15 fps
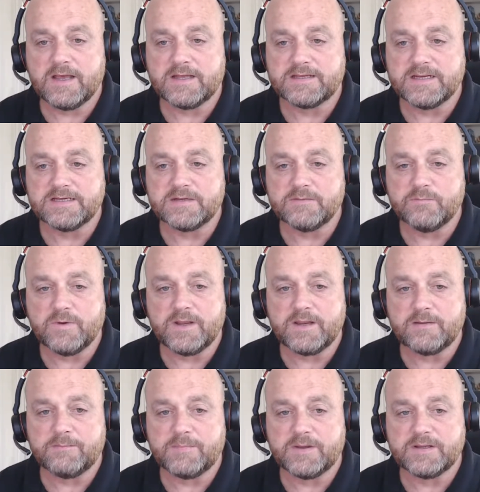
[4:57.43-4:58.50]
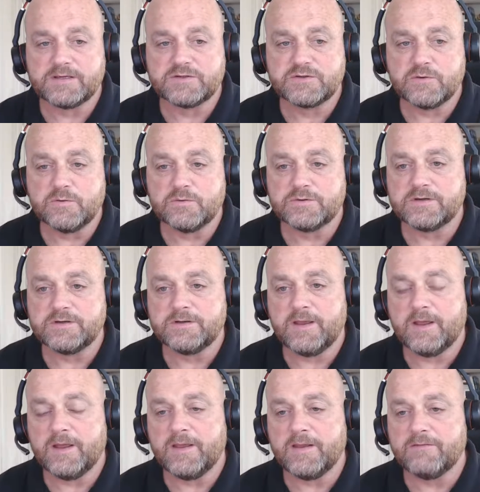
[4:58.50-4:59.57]
decent week, but stalled
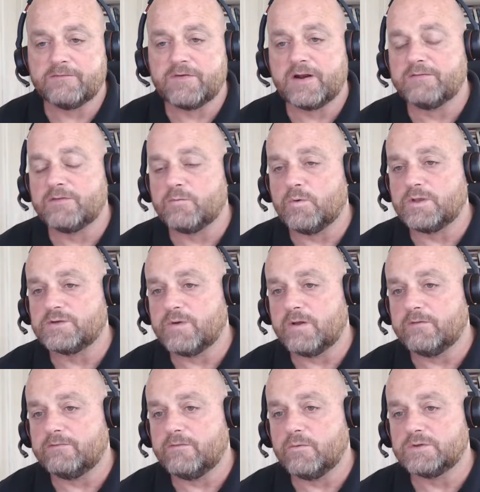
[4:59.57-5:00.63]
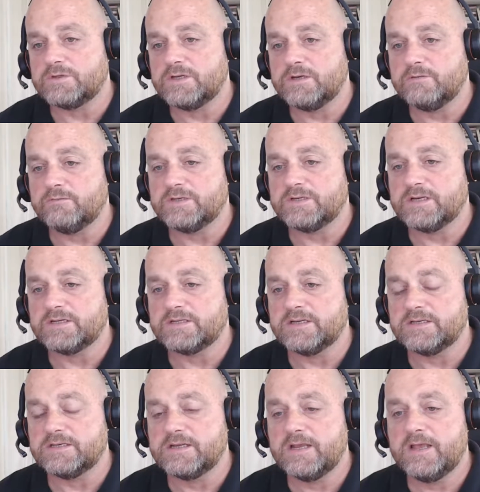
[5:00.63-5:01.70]
in front of the 112.40
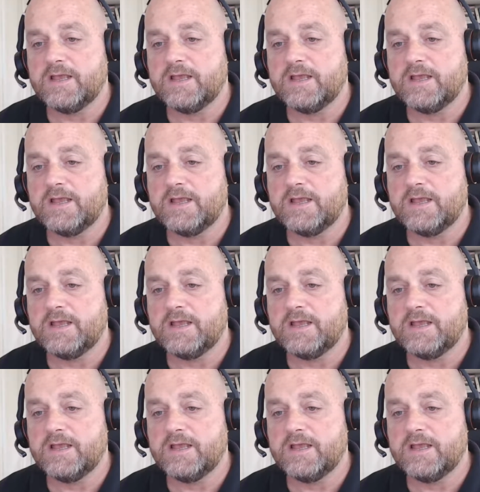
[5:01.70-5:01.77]
resistance.